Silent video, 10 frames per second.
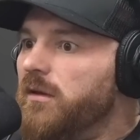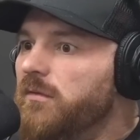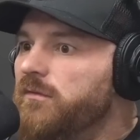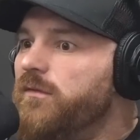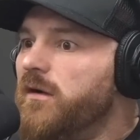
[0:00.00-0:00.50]
Let
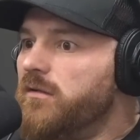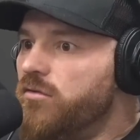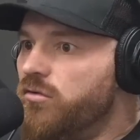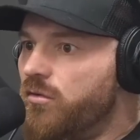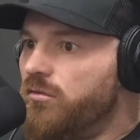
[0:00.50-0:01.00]
me fucking
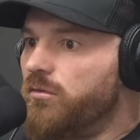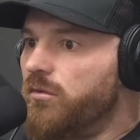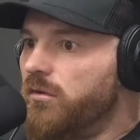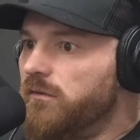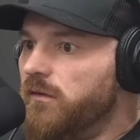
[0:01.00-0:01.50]
show the
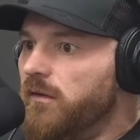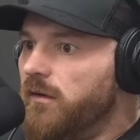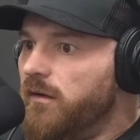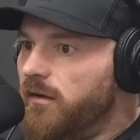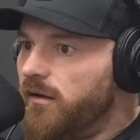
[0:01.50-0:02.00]
world.
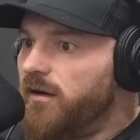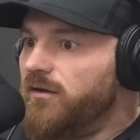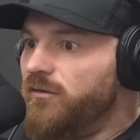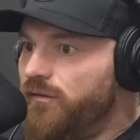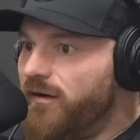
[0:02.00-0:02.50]

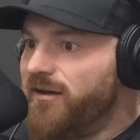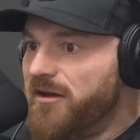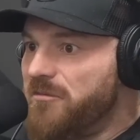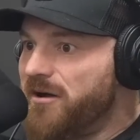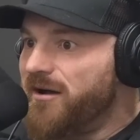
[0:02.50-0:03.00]
And you fucking
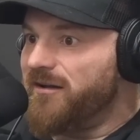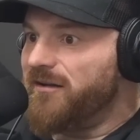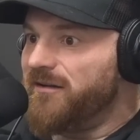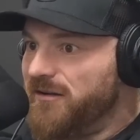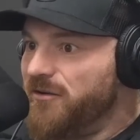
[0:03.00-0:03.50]
come
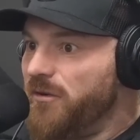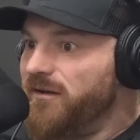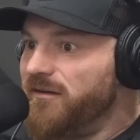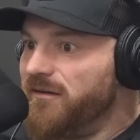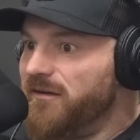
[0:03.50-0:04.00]
back and you
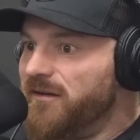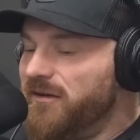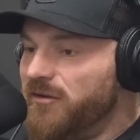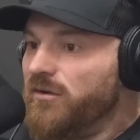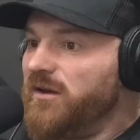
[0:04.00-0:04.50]
win.
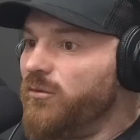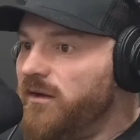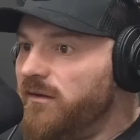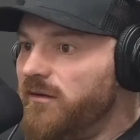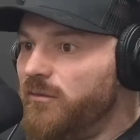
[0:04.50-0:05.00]
You don't even
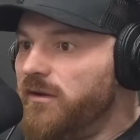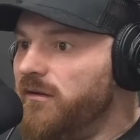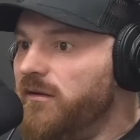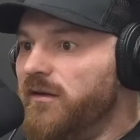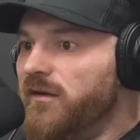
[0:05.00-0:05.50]
win. You
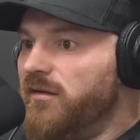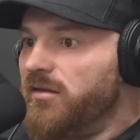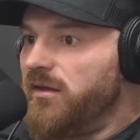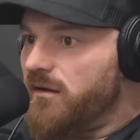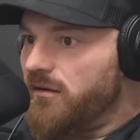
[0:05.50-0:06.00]
win
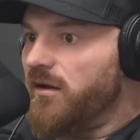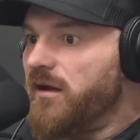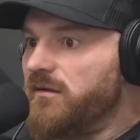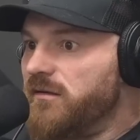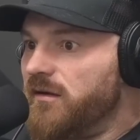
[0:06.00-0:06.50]
the Arnold
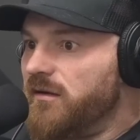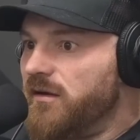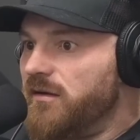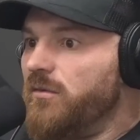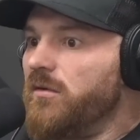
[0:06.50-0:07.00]
Classic,
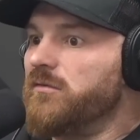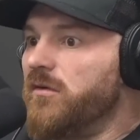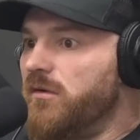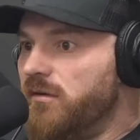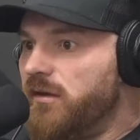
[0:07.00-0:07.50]
and you
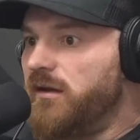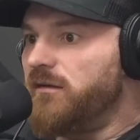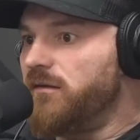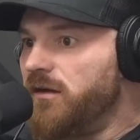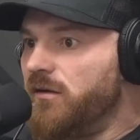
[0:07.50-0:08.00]
also
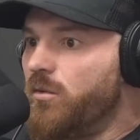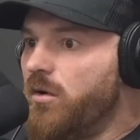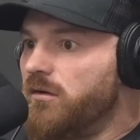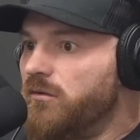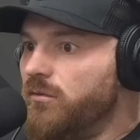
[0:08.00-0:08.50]
then they go
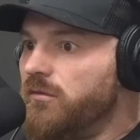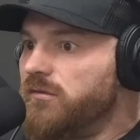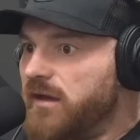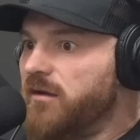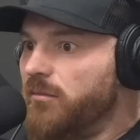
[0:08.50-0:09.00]
on to do
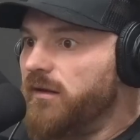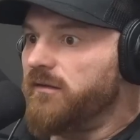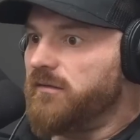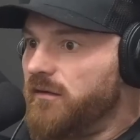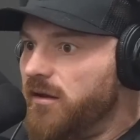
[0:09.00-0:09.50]
second
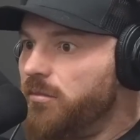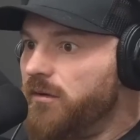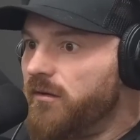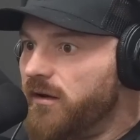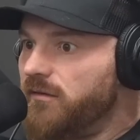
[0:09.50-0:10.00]
place at the
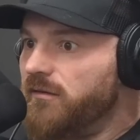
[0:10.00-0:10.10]
Olympia, right?